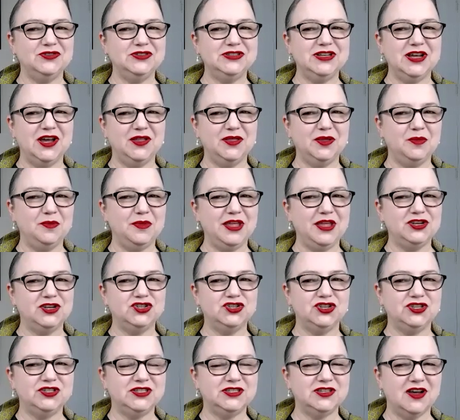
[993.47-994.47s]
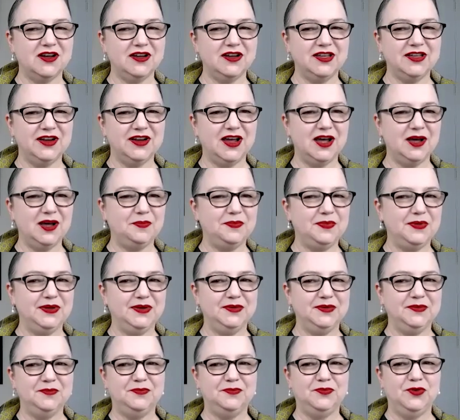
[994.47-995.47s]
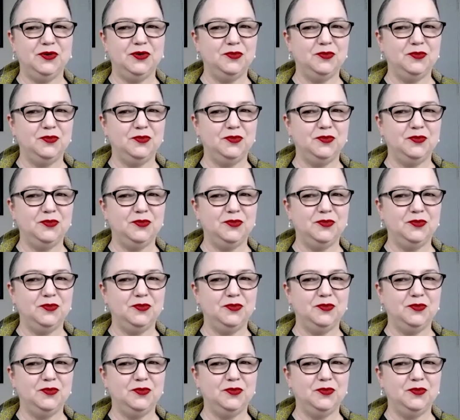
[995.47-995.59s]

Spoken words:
Don't tell them they should suck it up and